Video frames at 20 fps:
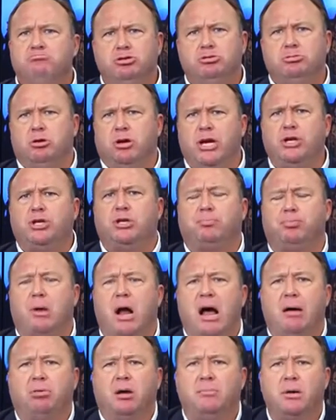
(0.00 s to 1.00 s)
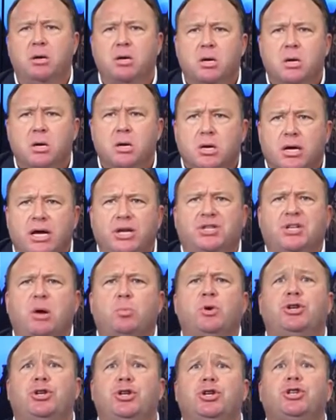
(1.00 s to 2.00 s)
He's the problem. And he
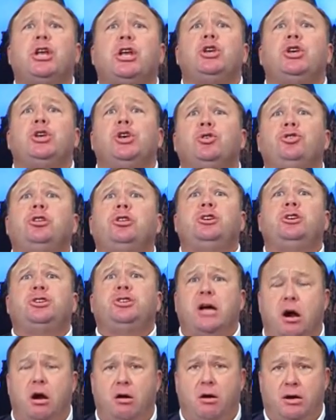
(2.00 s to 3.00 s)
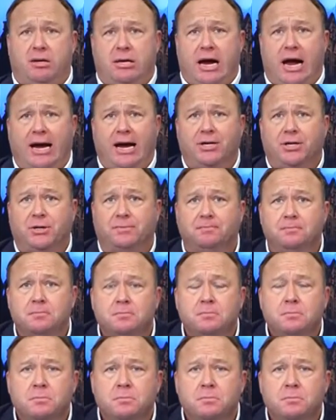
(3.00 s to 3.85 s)
said we should just get used to these terror attacks.